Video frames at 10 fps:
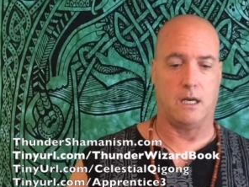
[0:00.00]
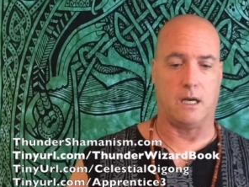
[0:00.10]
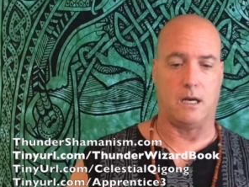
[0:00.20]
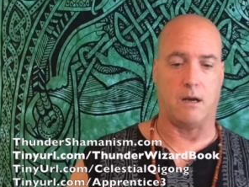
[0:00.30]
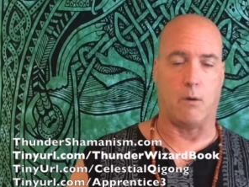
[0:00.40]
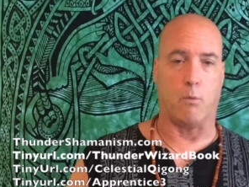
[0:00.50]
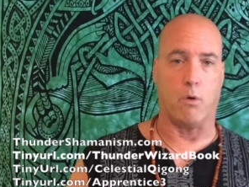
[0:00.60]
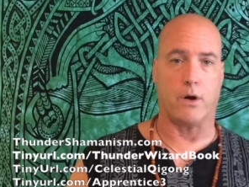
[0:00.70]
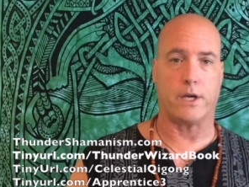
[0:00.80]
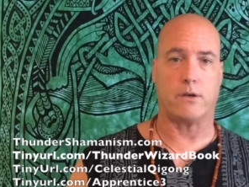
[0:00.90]
a
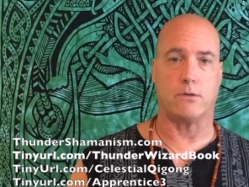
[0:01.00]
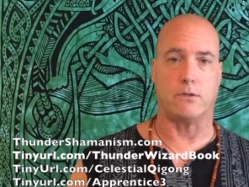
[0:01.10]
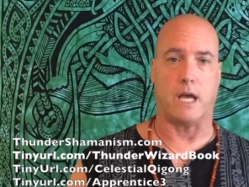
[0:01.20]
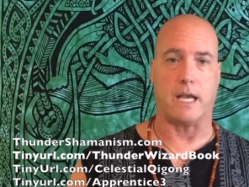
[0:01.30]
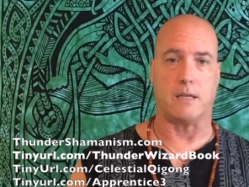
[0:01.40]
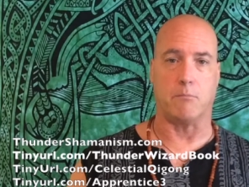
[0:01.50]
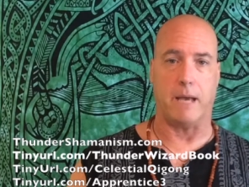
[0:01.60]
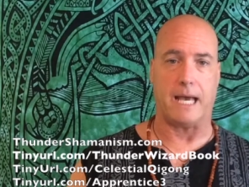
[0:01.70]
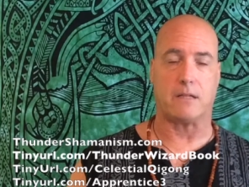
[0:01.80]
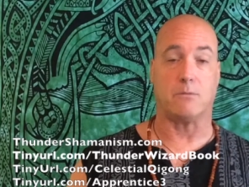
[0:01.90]
warrior who died in
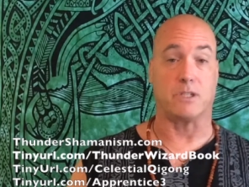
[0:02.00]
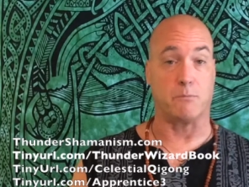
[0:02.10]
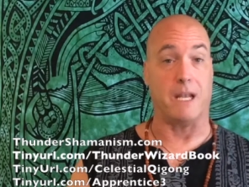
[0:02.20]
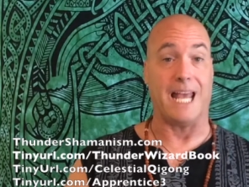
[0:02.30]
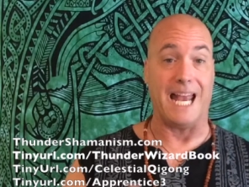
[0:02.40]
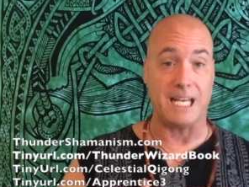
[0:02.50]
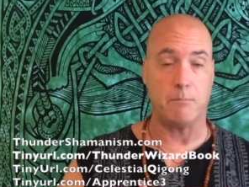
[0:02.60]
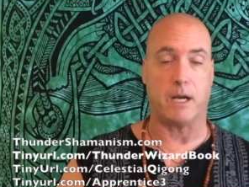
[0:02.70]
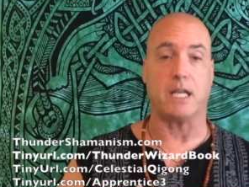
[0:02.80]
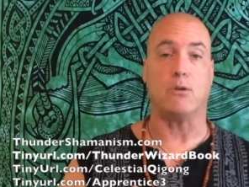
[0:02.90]
battle, which meant
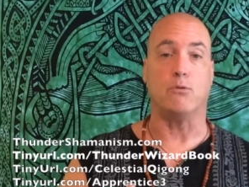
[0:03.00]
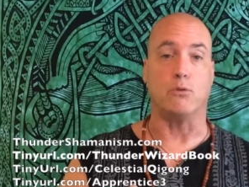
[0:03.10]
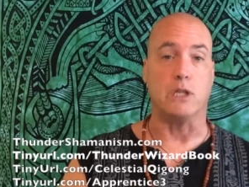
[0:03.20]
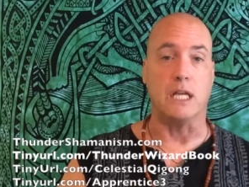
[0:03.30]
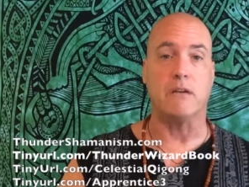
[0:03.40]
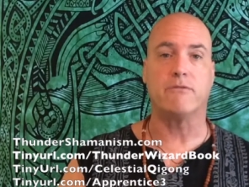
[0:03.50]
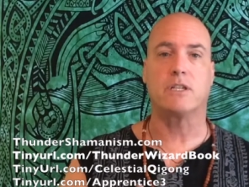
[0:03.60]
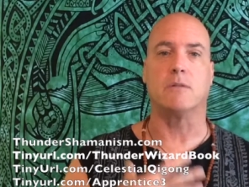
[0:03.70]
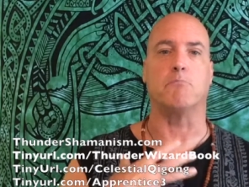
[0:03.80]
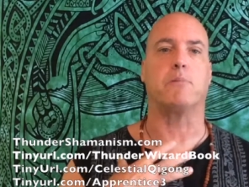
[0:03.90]
anybody who
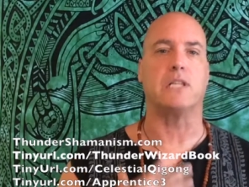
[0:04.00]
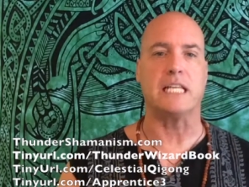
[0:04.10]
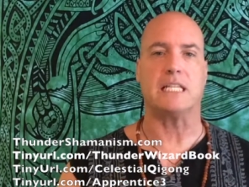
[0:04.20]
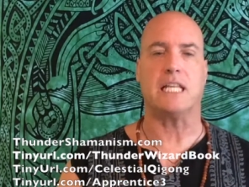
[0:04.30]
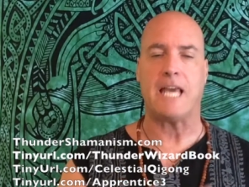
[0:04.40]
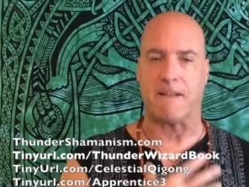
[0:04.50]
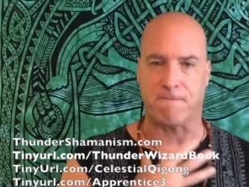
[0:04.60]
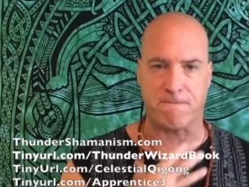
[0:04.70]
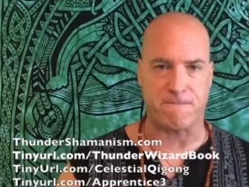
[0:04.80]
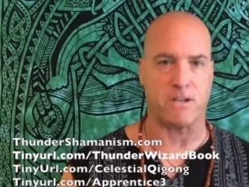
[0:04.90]
lived completely
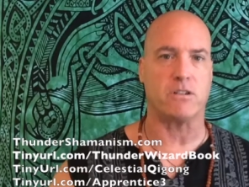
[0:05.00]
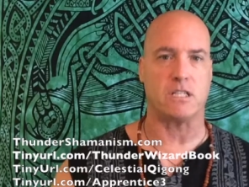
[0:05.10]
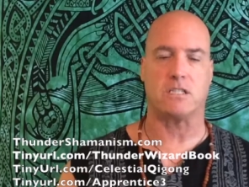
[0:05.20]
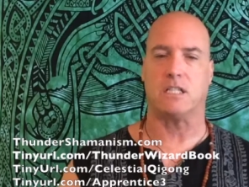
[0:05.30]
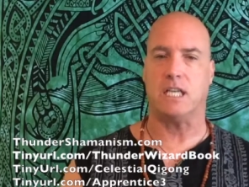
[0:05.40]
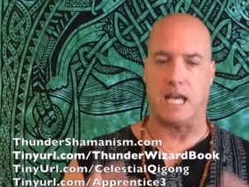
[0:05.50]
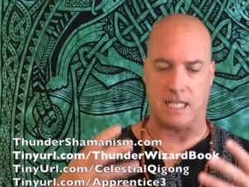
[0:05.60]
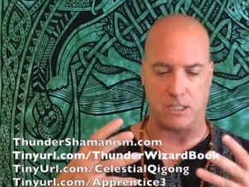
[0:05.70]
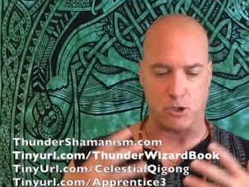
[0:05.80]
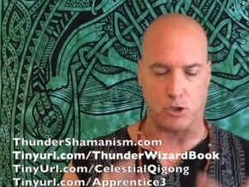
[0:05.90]
and fearlessly
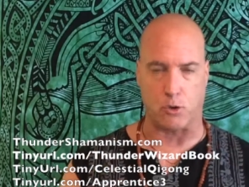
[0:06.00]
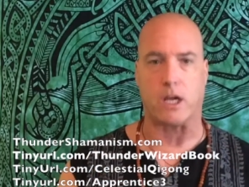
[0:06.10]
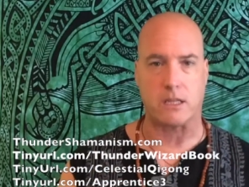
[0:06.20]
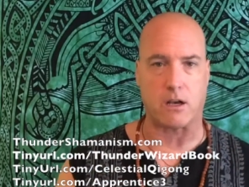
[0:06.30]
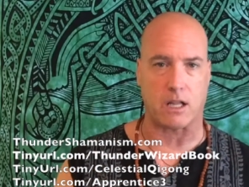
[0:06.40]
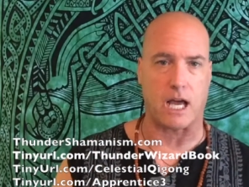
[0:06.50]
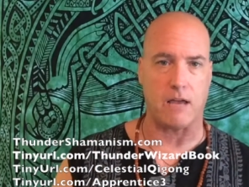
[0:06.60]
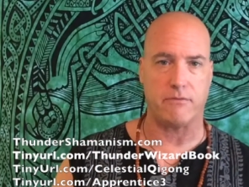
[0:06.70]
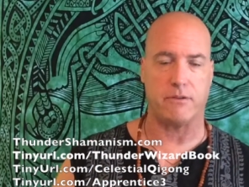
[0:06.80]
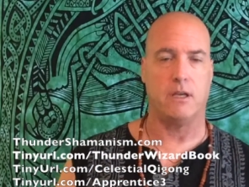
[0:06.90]
and enjoyed their
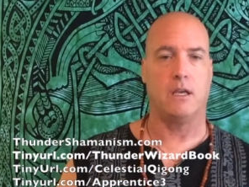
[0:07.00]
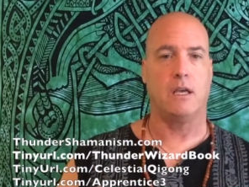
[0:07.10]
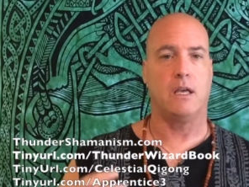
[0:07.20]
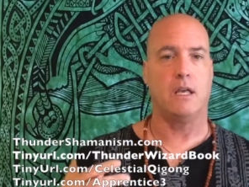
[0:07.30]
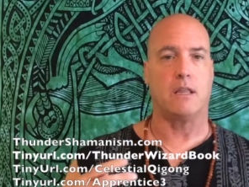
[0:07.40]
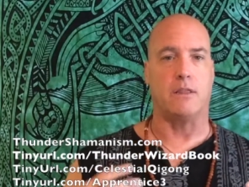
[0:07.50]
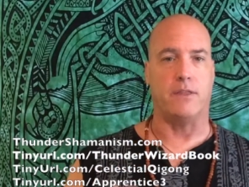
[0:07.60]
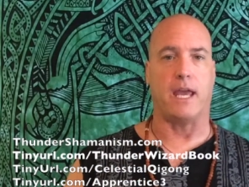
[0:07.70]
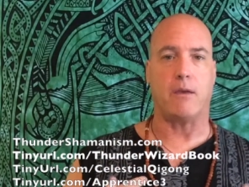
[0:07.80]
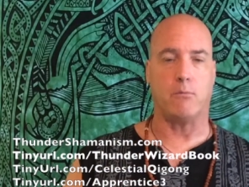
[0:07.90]
life,
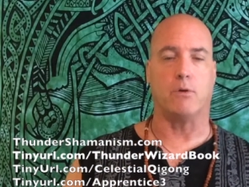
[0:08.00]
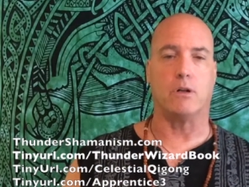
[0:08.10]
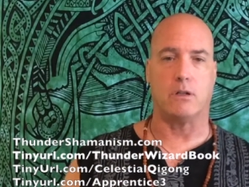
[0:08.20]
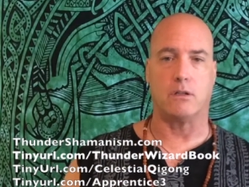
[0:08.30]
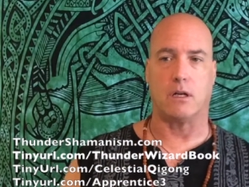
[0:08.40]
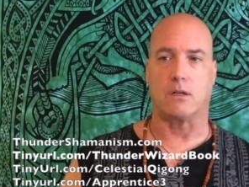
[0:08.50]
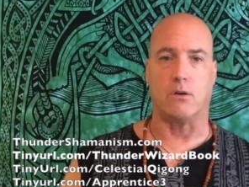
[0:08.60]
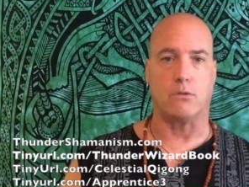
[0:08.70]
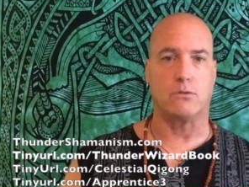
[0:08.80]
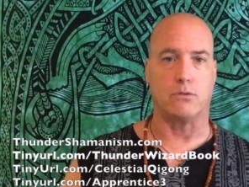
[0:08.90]
they will
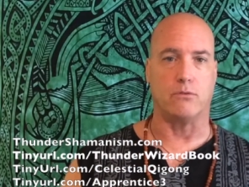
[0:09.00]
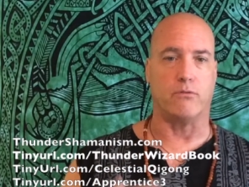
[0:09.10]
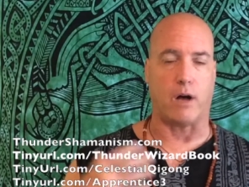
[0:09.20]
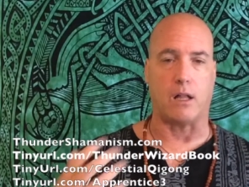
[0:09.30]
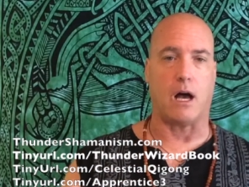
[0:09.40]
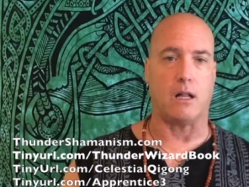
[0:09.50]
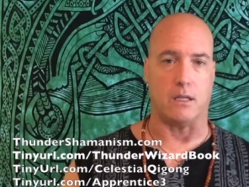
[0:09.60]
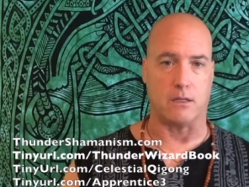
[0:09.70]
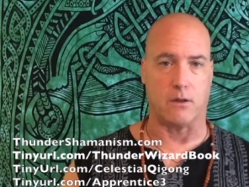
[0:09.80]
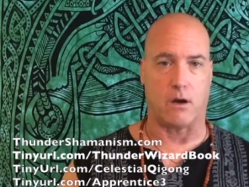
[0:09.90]
go to
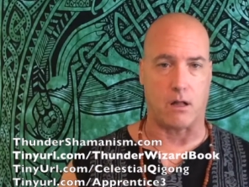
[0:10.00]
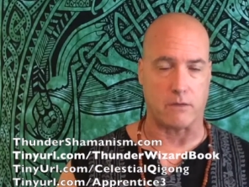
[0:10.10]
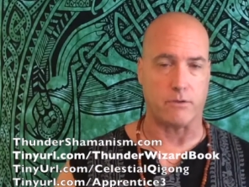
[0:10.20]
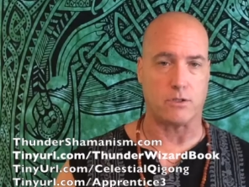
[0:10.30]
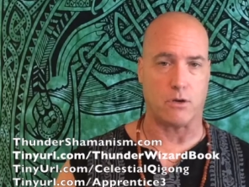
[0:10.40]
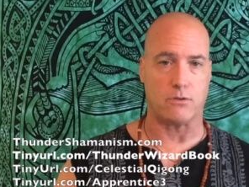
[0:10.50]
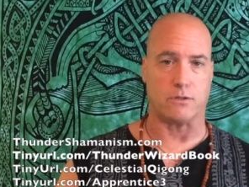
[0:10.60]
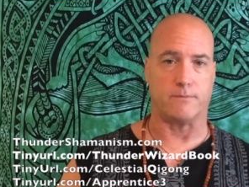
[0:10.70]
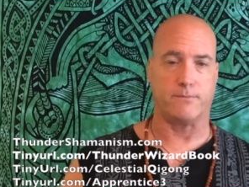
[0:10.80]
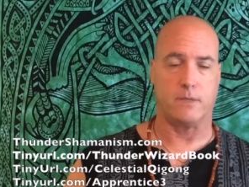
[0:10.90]
Valhalla, the Hall of the Chosen.